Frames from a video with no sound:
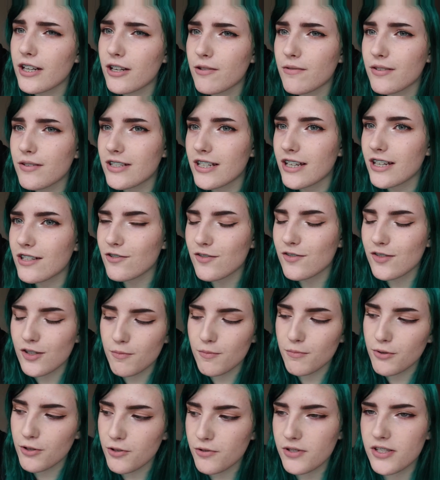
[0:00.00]
it with dandruff
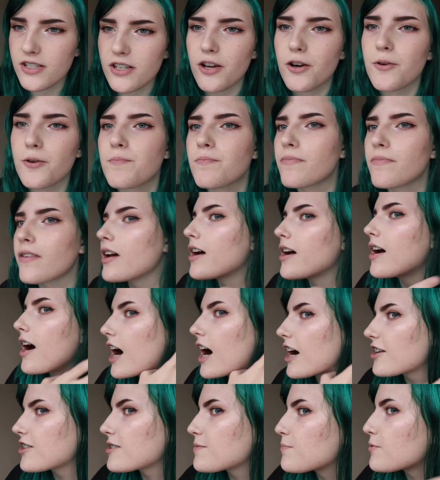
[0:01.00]
shampoo, so
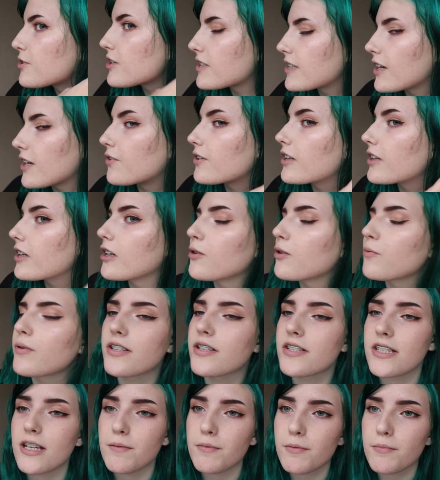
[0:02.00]
I just put it down here where the
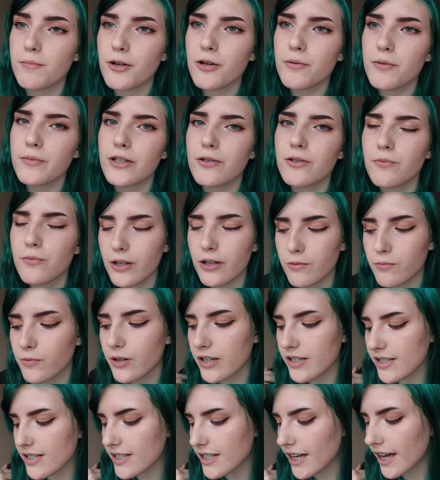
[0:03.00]
semi-permanent red
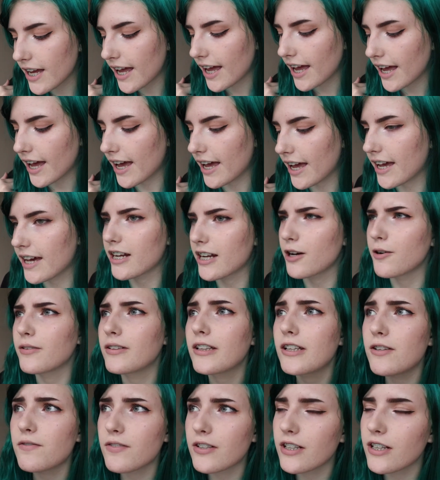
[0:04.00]
was, and I would
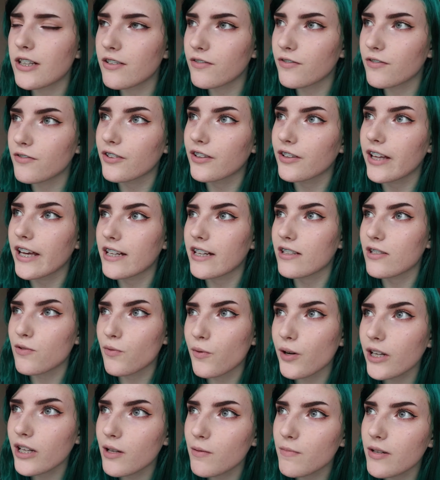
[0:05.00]
leave it in for like
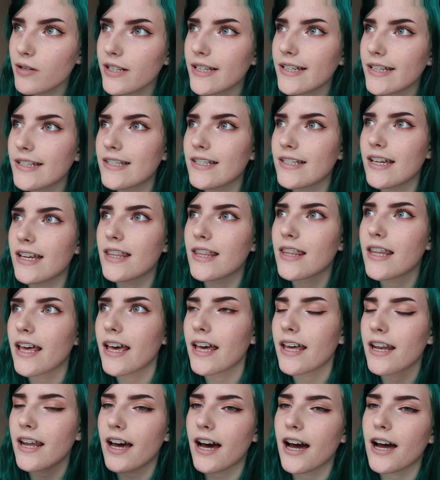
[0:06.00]
20 minutes and
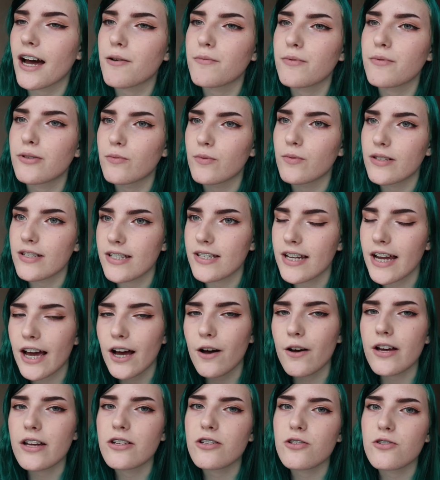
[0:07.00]
then I would rinse it
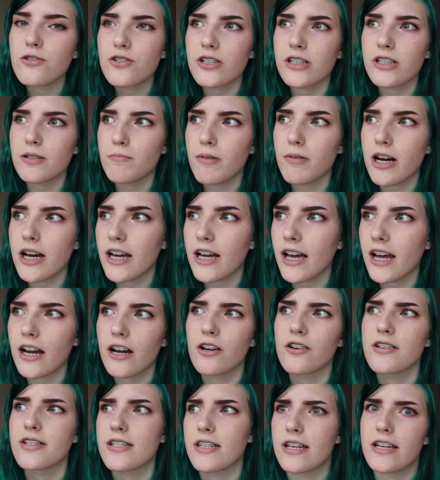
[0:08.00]
out, and usually my
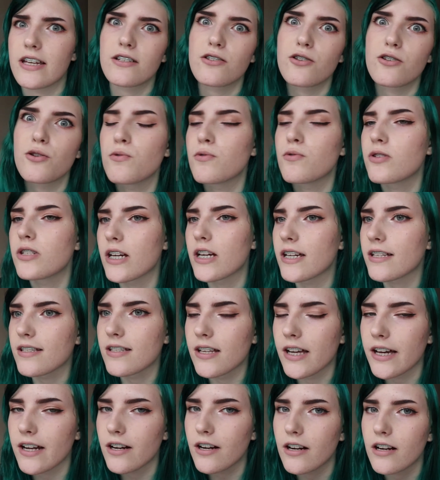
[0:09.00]
hair is like 2 shades
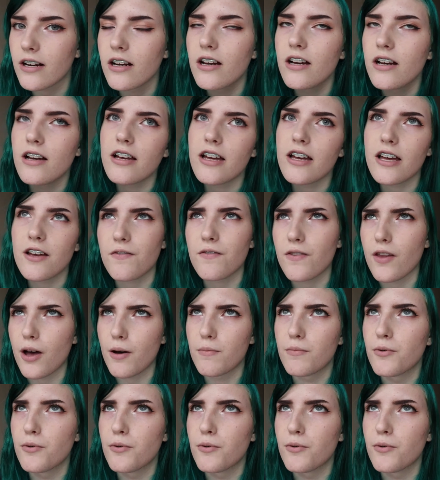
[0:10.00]
lighter, if not